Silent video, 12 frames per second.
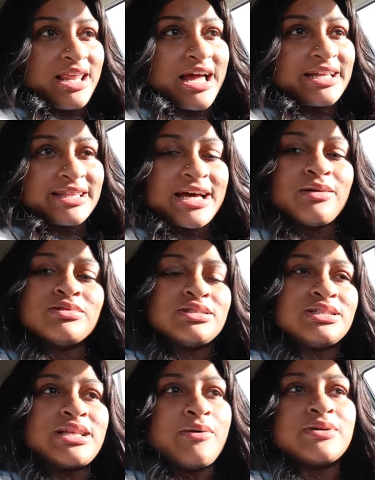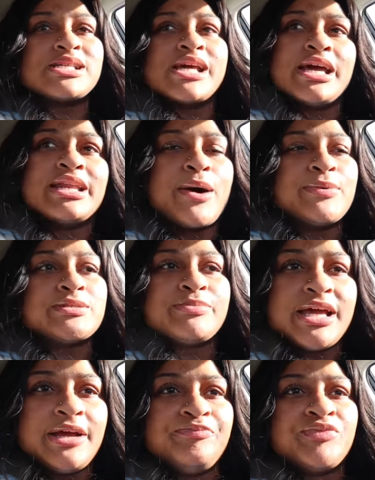Like, that was it. That was
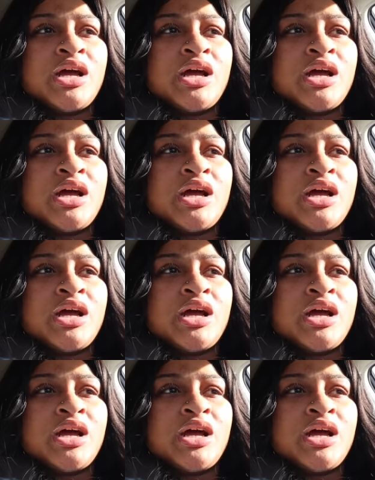me.